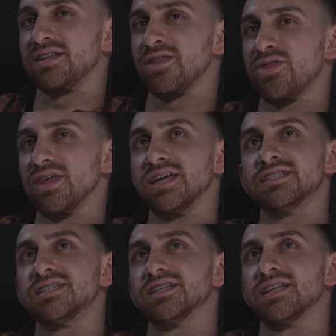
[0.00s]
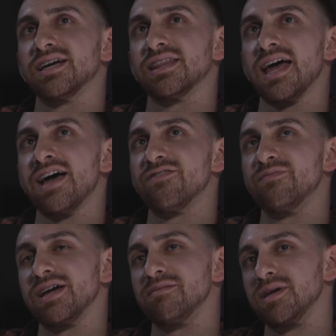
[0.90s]
think the things like that have
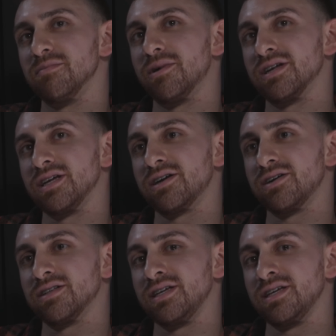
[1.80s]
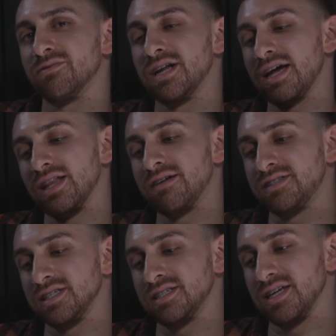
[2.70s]
made me money currently, when I left
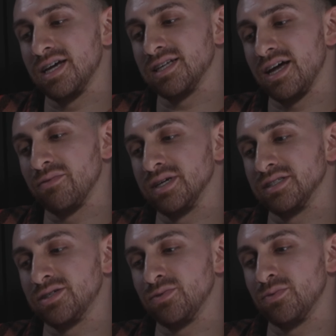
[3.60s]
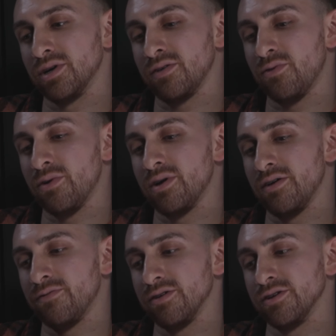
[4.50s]
CCS, I went to work for
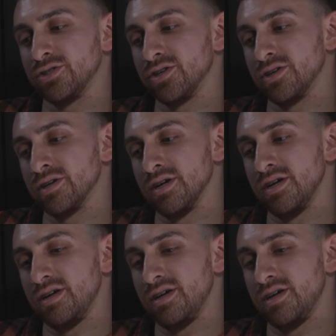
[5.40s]
a furniture